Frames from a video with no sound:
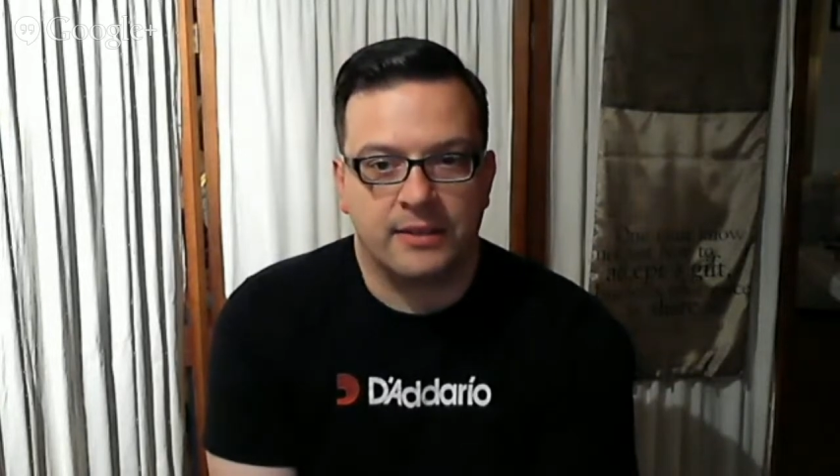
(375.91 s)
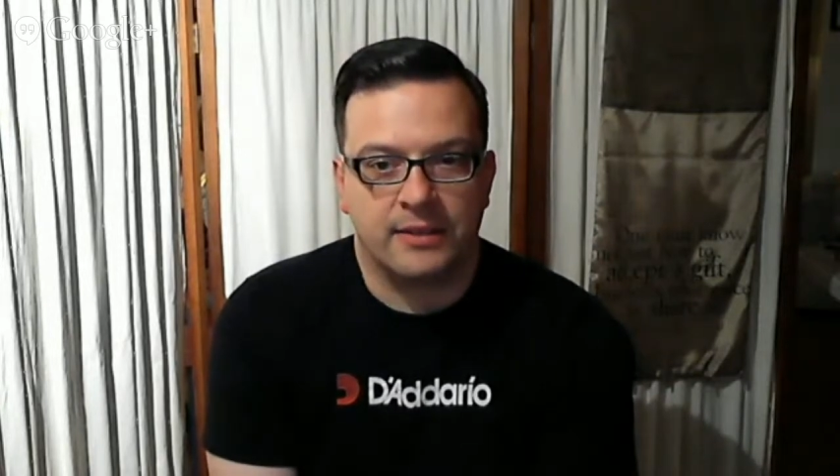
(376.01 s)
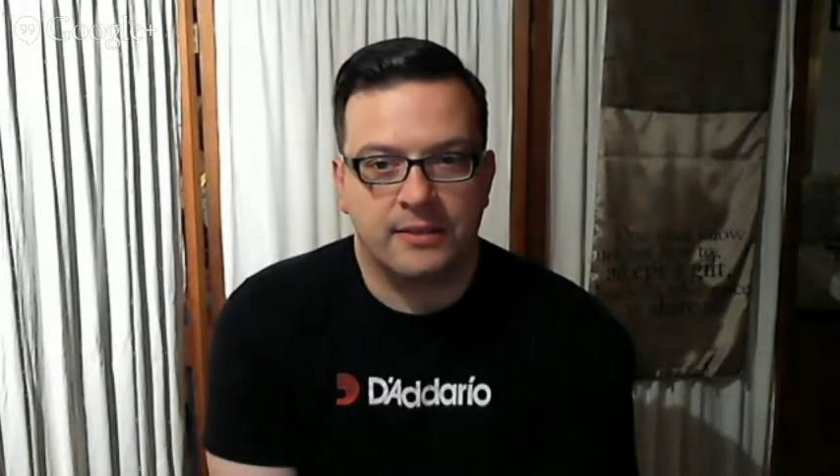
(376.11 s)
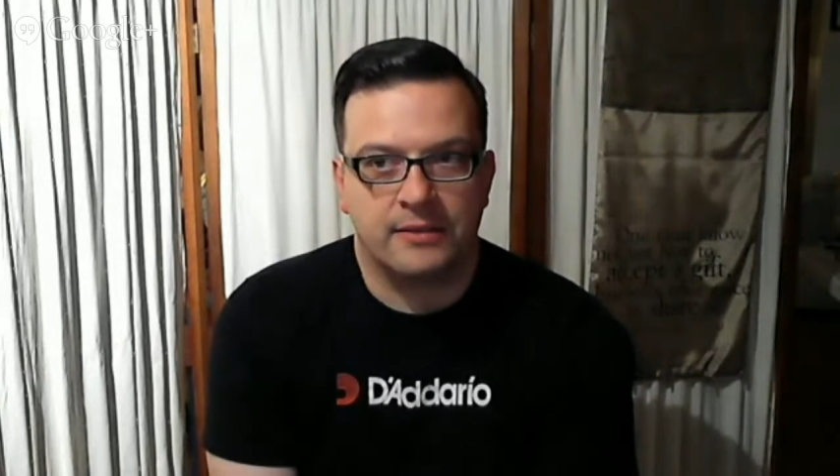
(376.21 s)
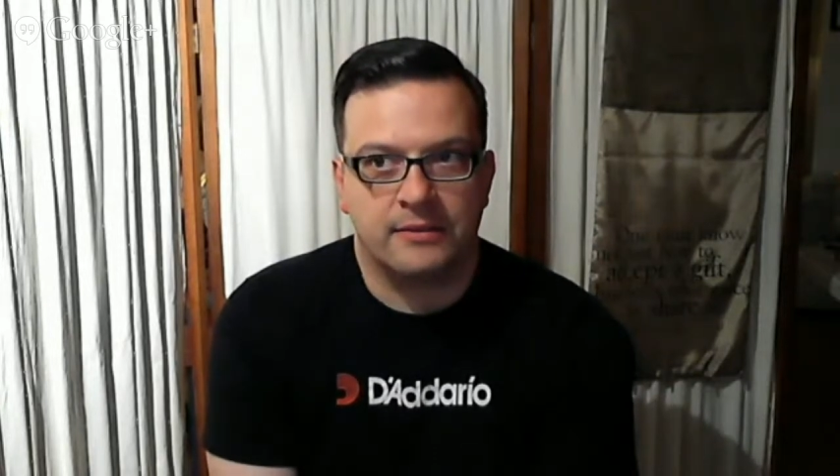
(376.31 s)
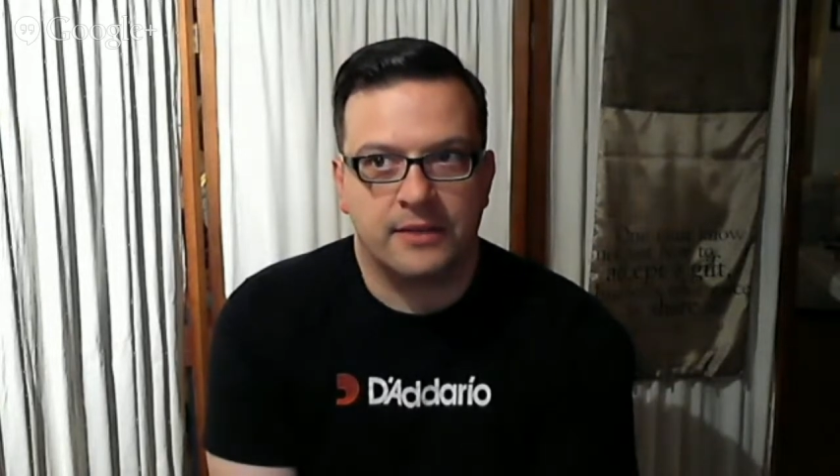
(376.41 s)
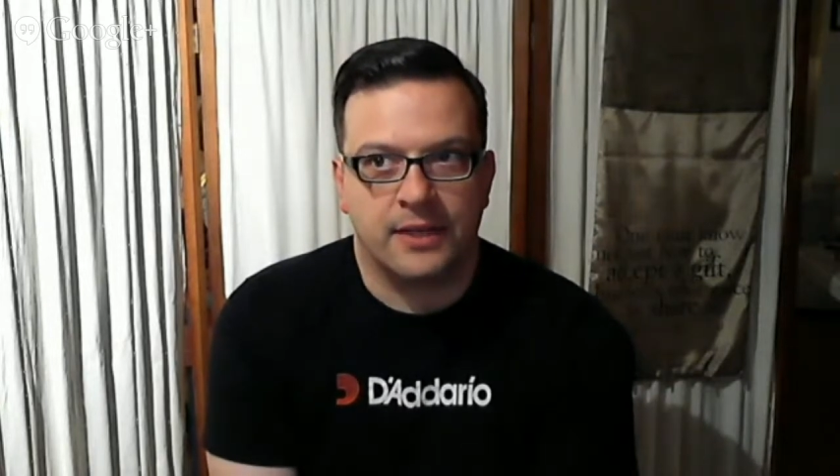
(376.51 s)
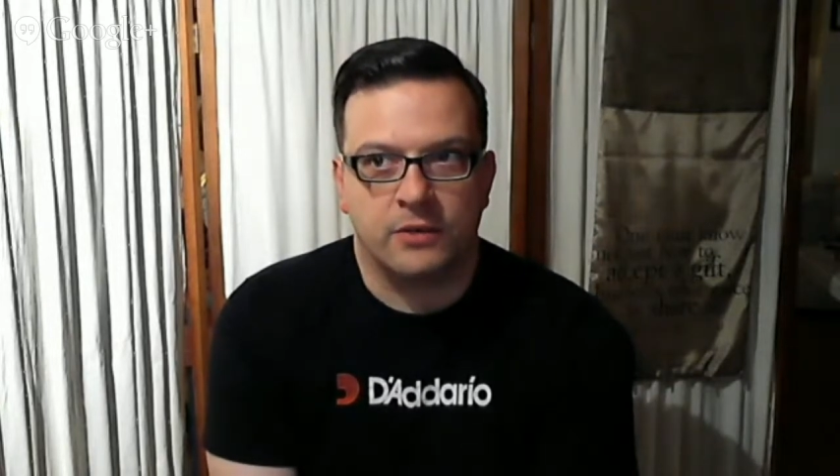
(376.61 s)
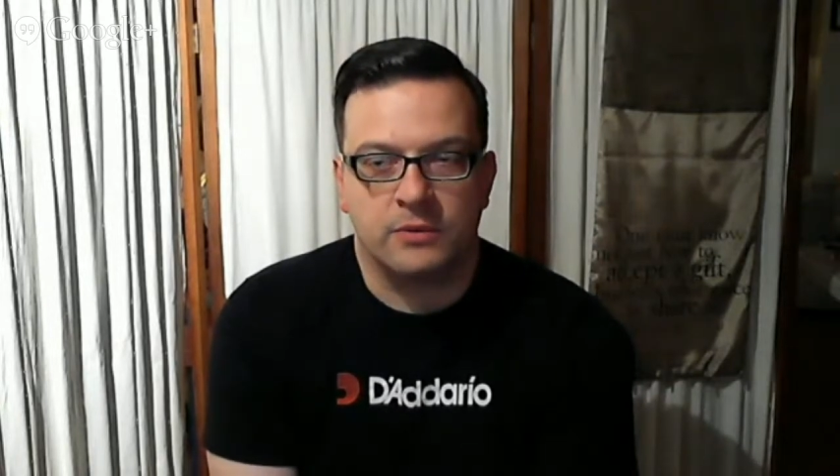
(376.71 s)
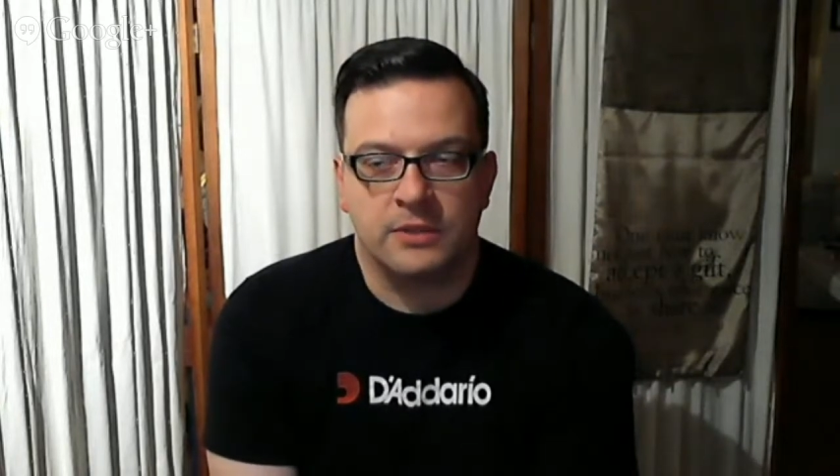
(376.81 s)

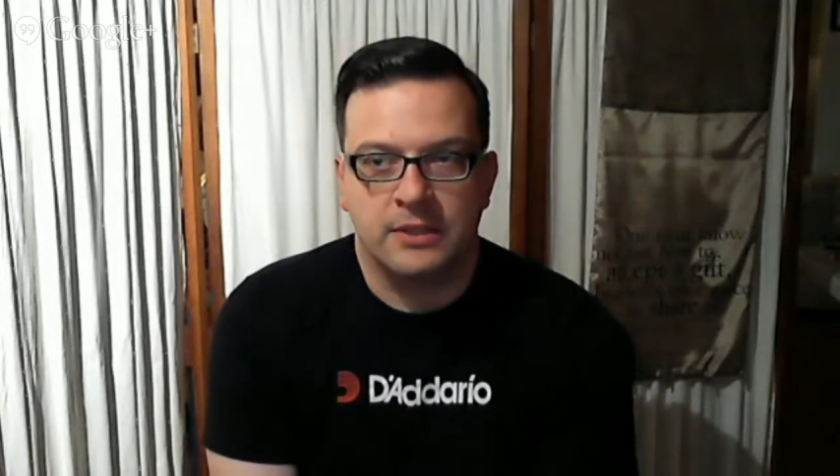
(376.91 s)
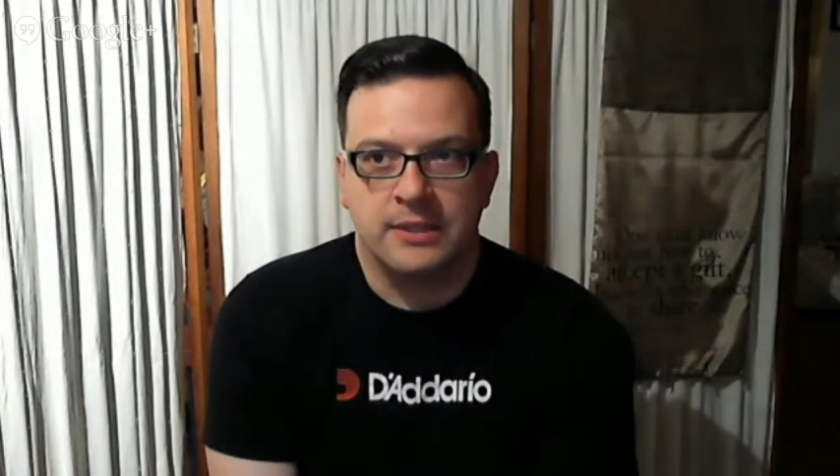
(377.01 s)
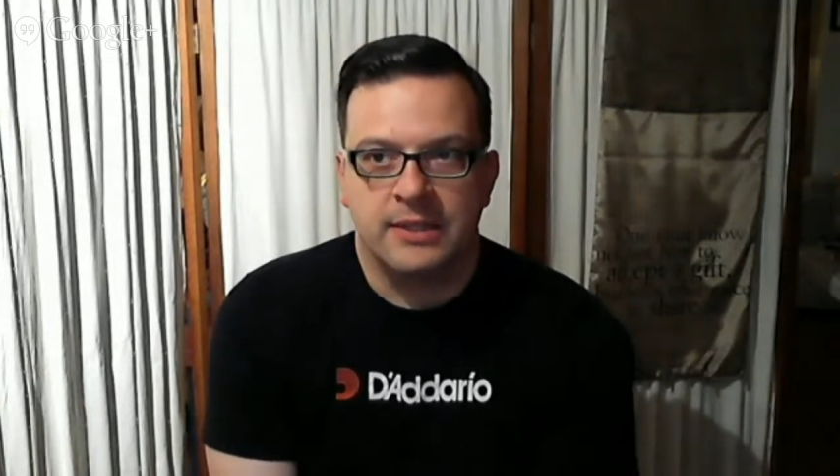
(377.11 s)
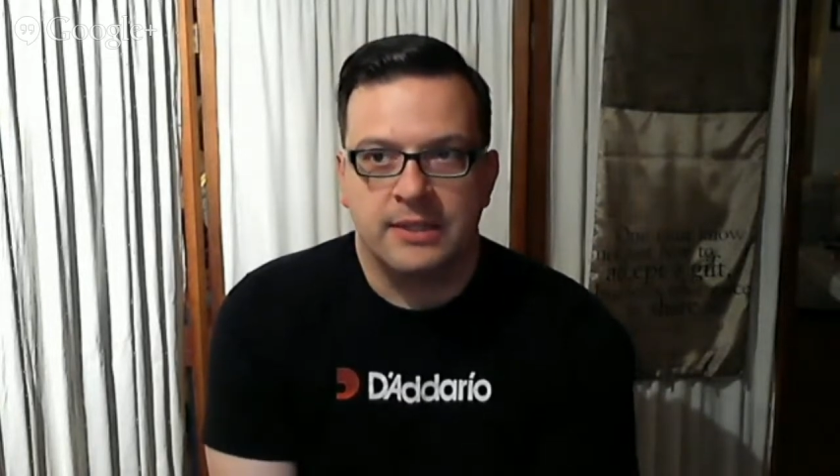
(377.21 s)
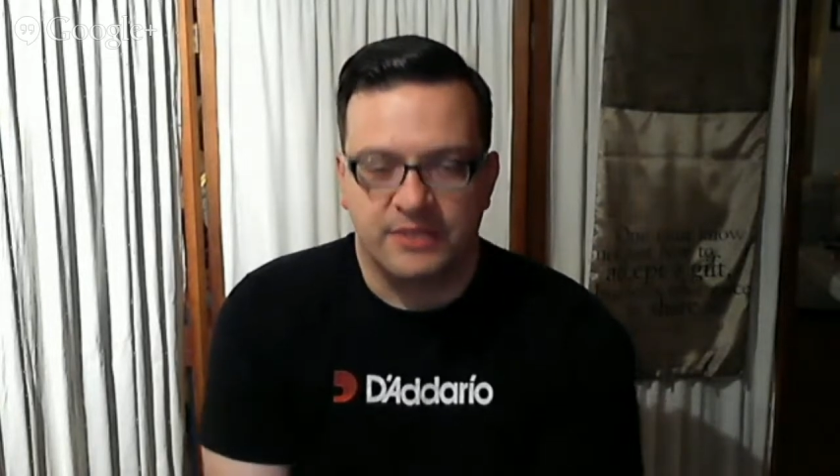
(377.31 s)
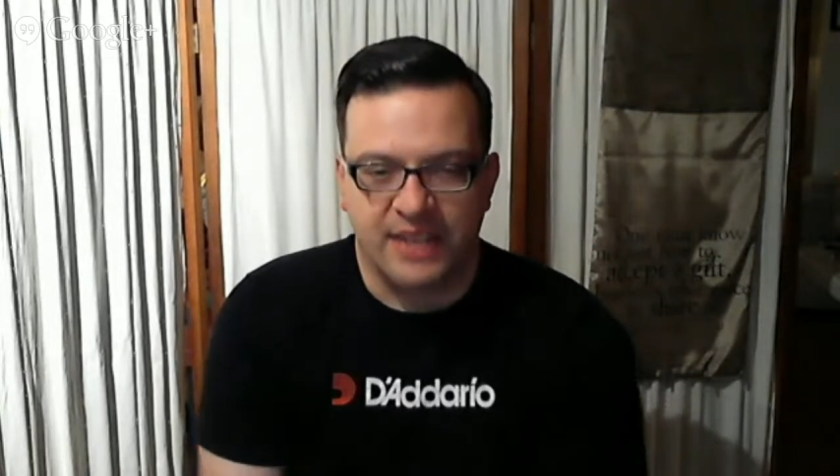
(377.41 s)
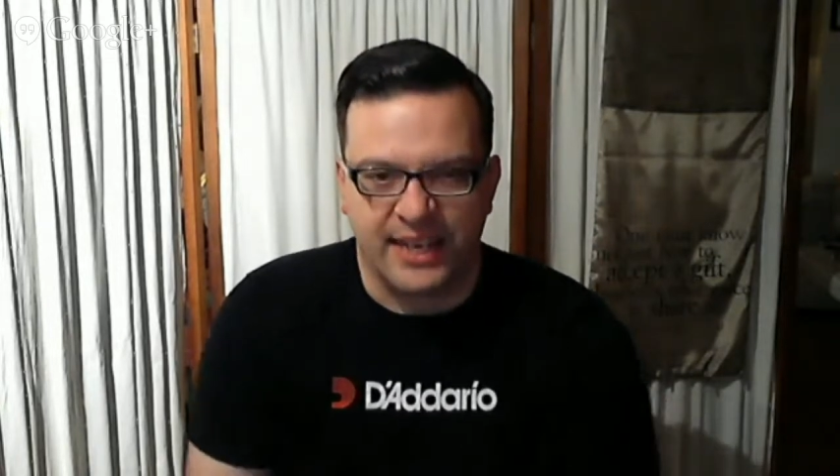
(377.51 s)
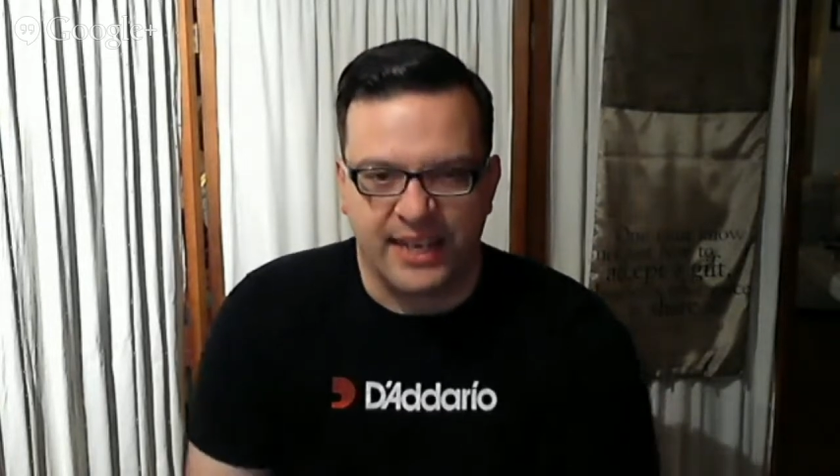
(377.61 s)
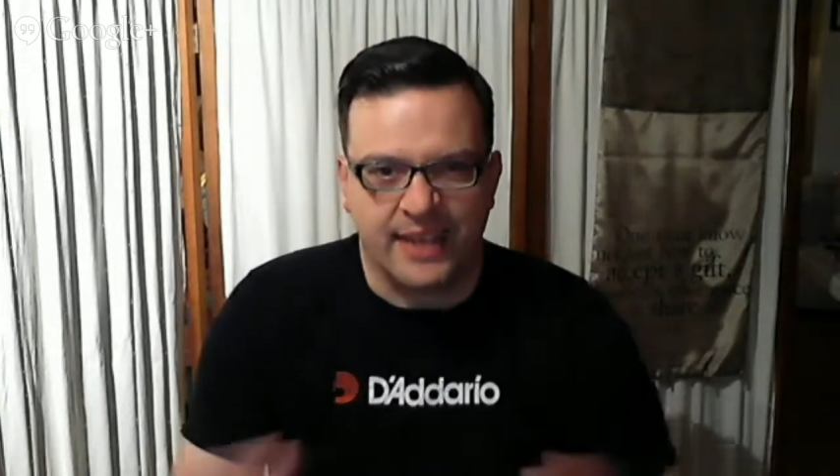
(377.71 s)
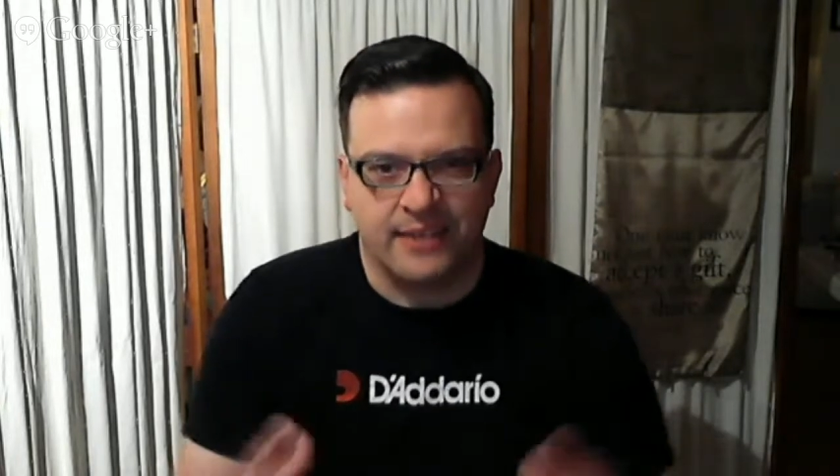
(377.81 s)
I was kind
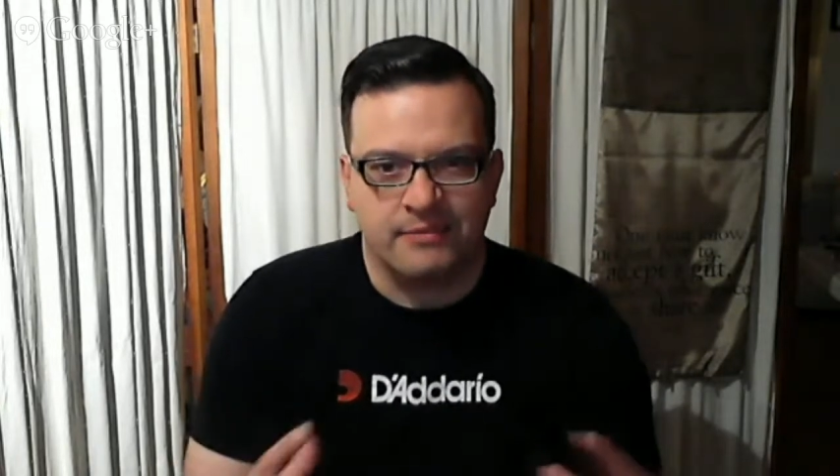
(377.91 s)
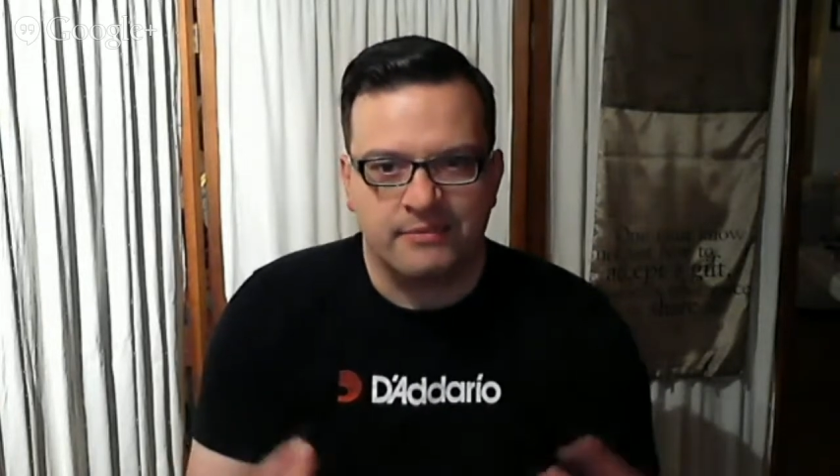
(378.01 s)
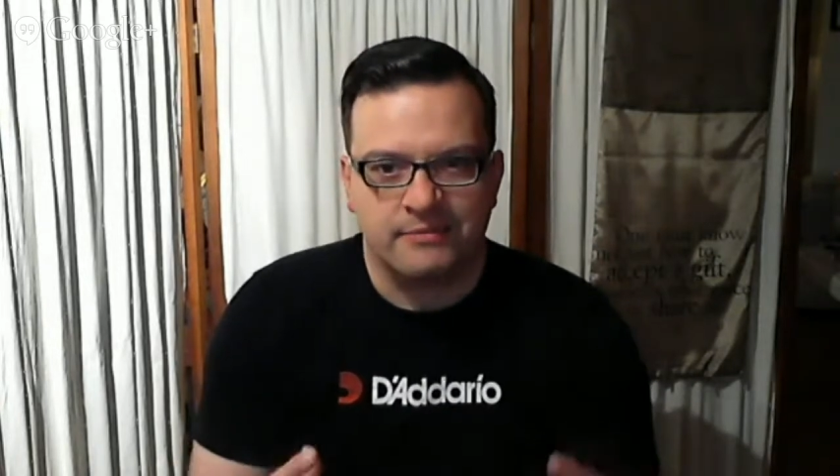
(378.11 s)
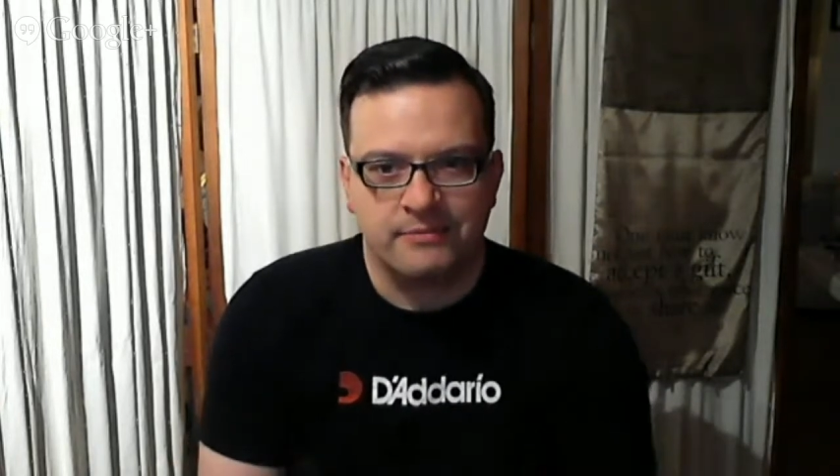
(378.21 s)
of getting